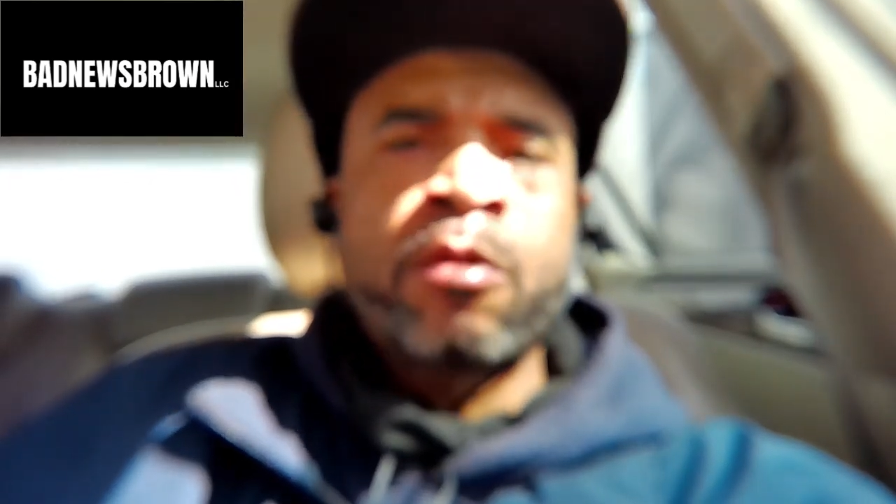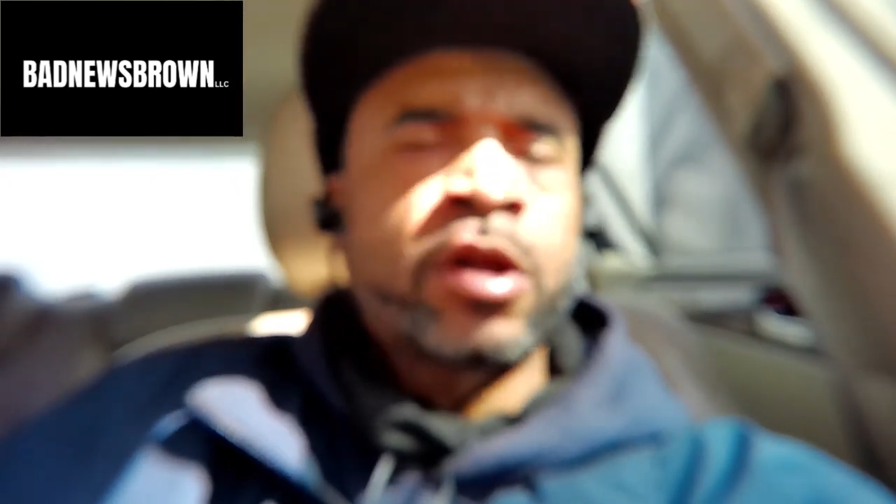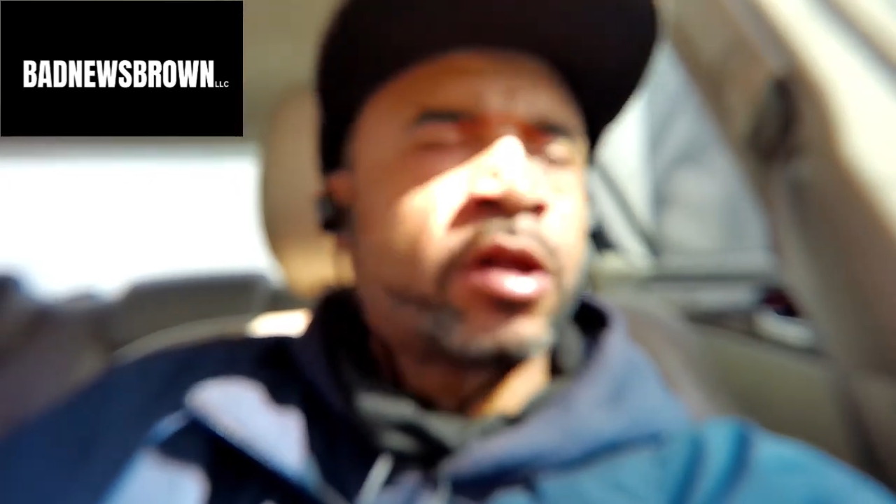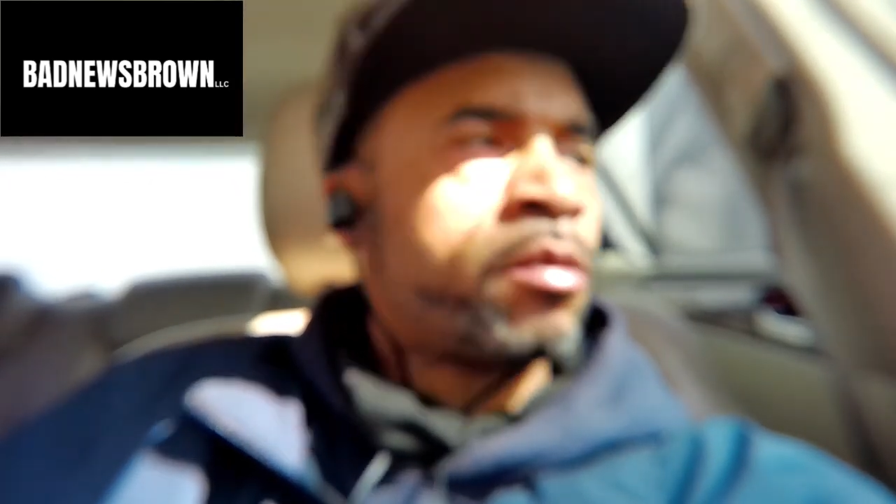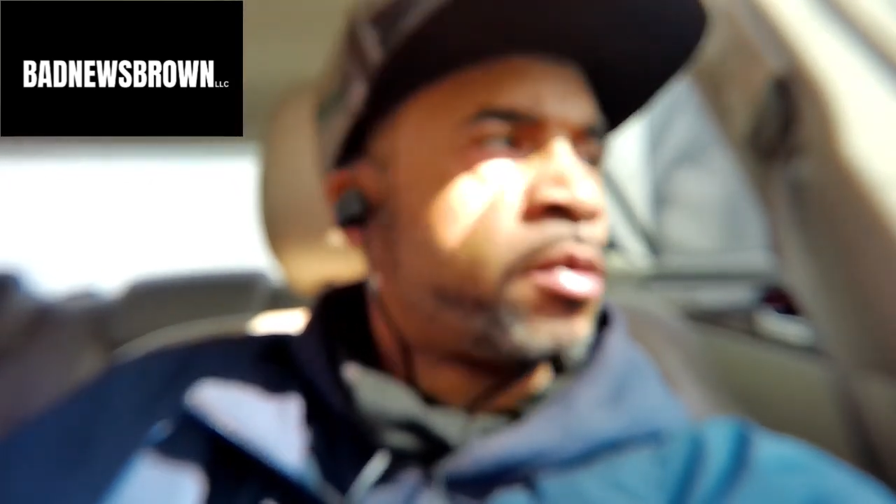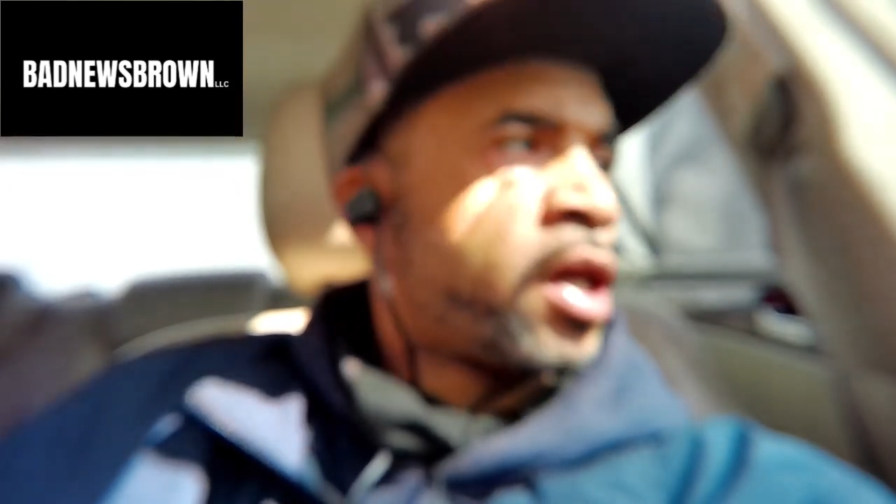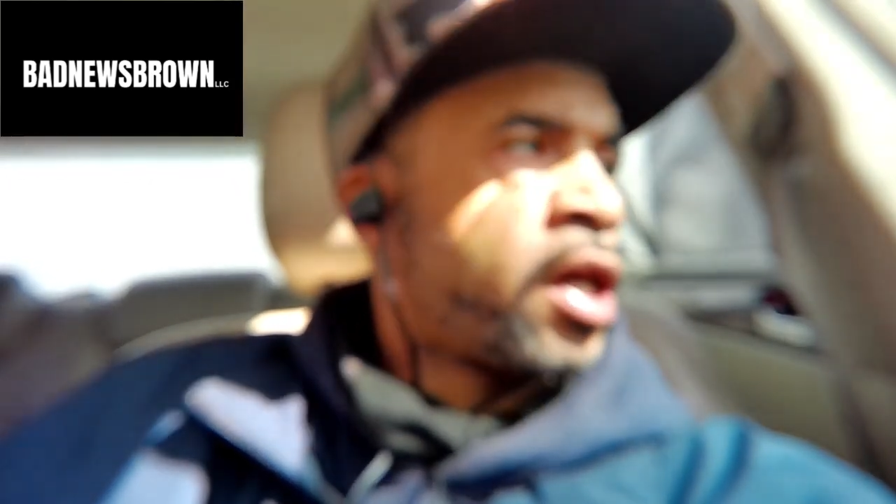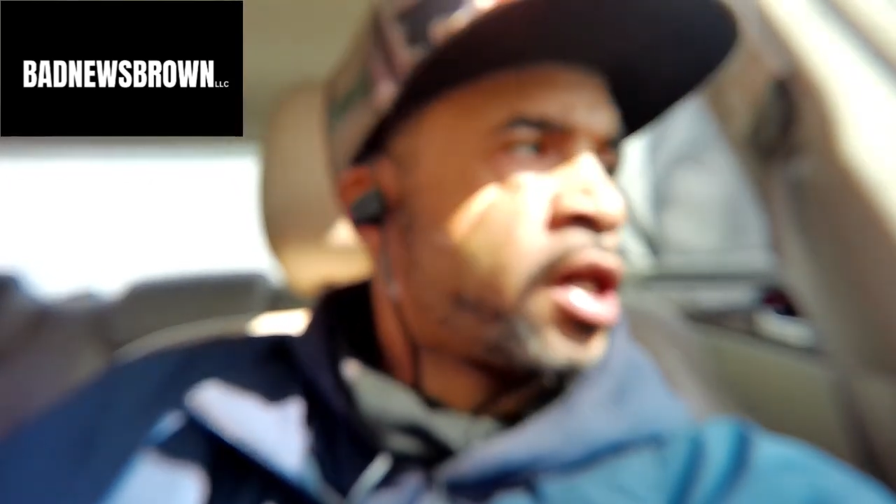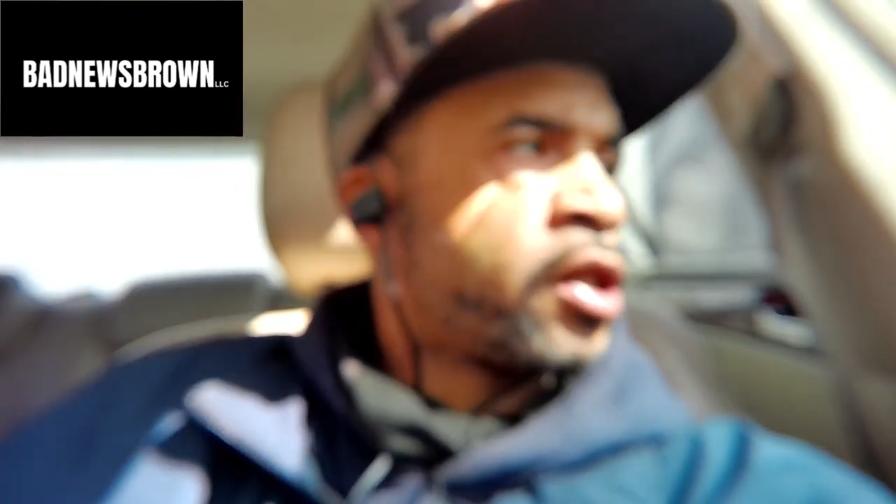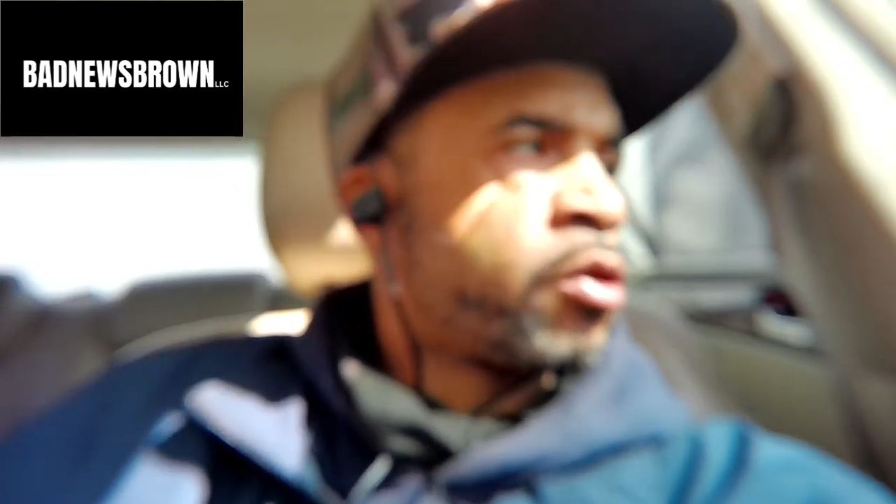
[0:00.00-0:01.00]
whether them
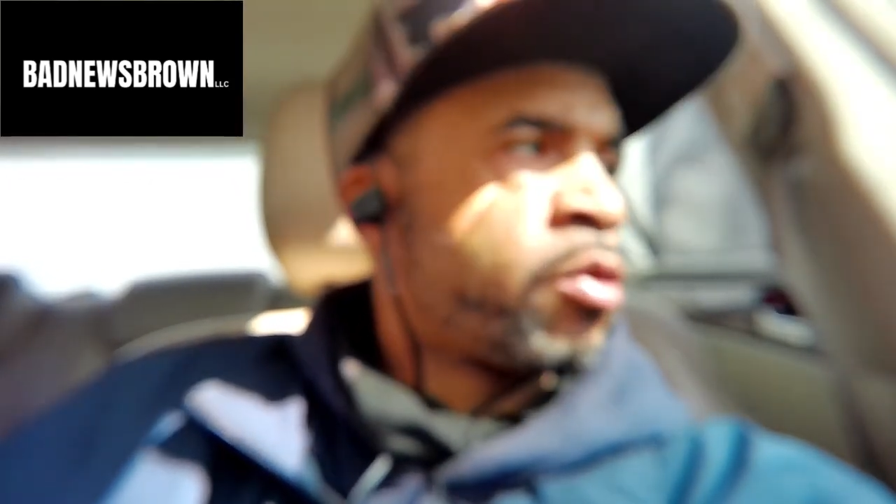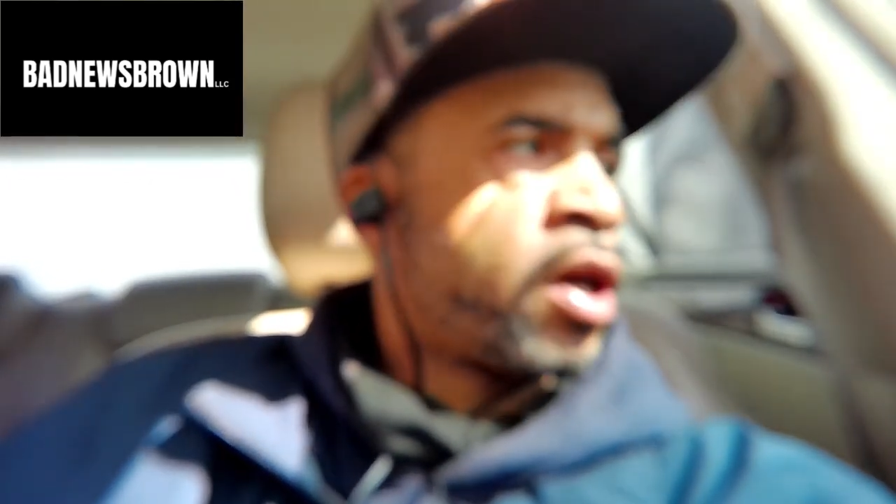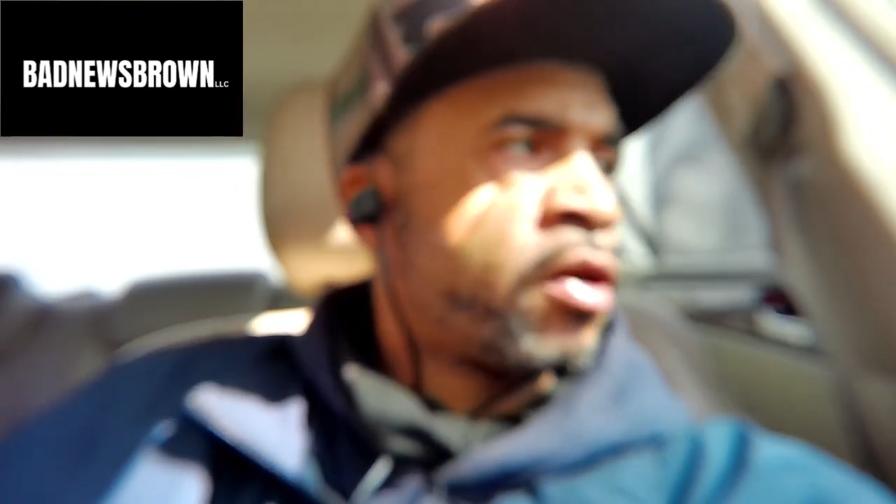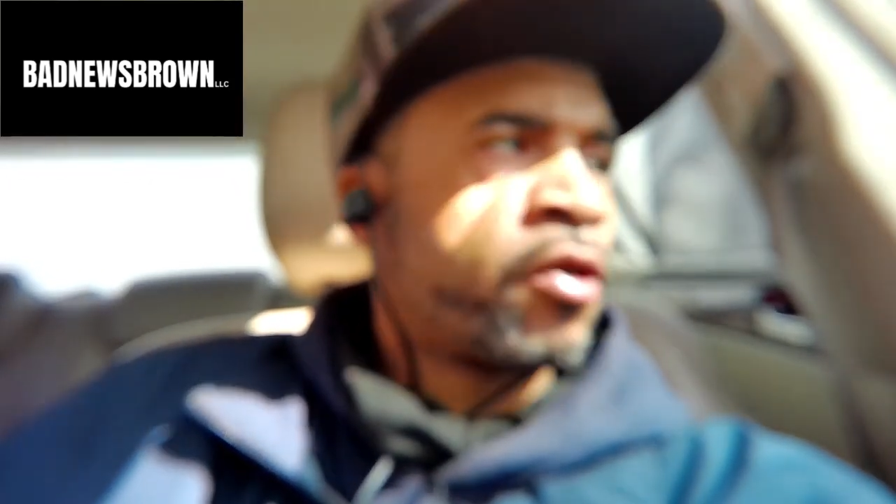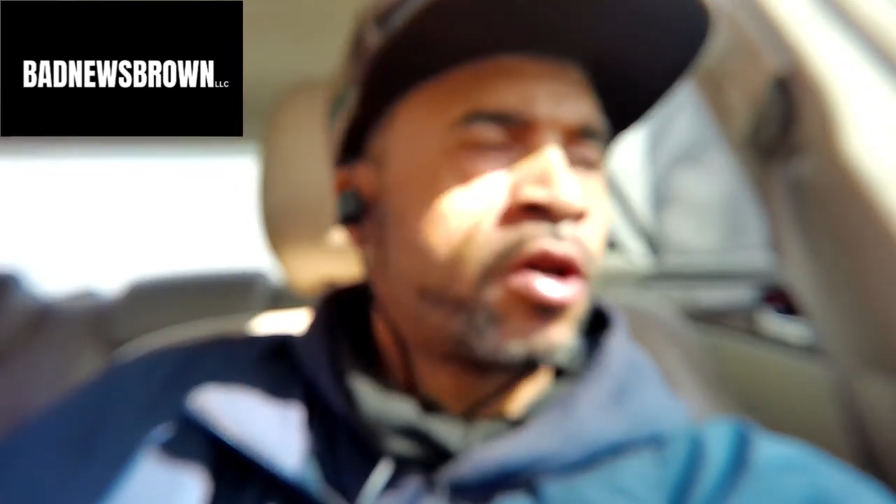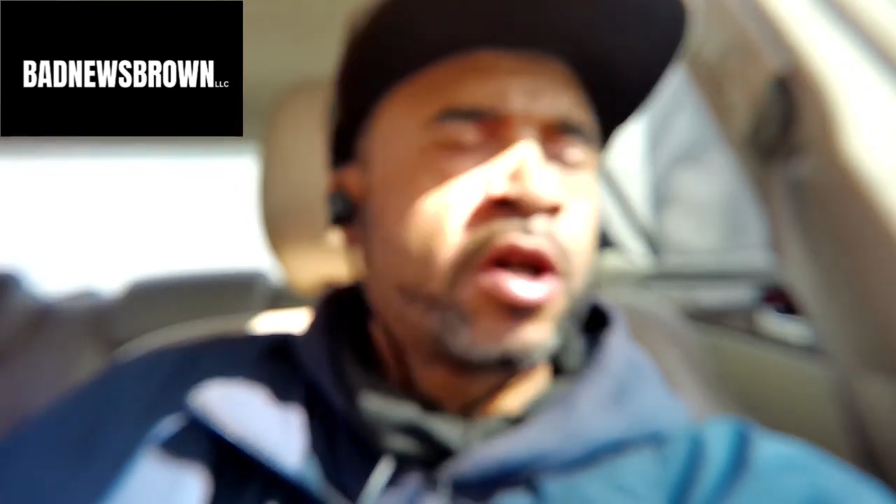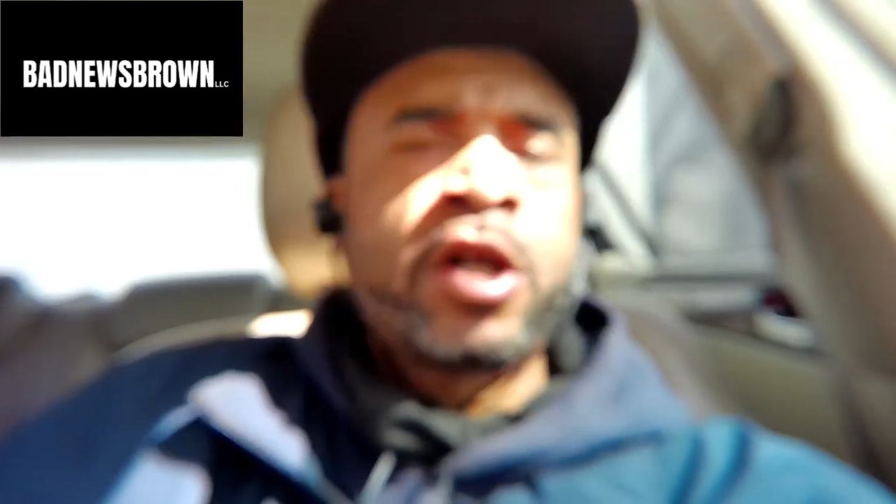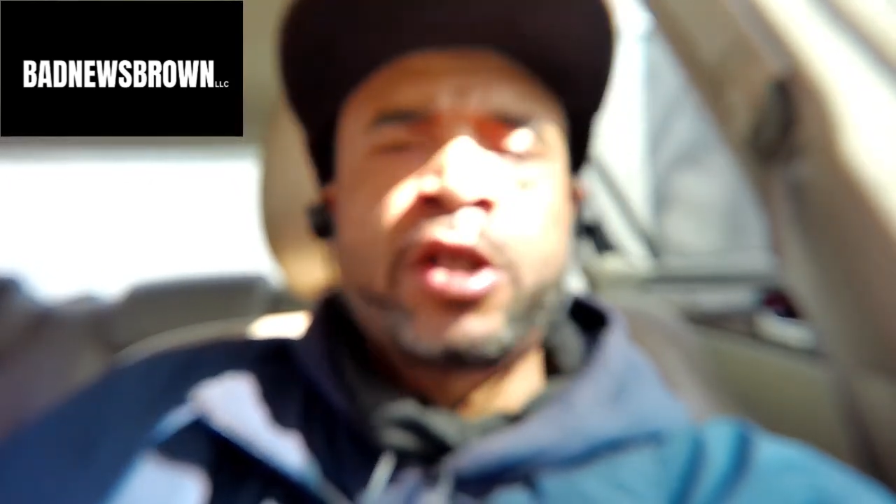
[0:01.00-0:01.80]
cans or whatever,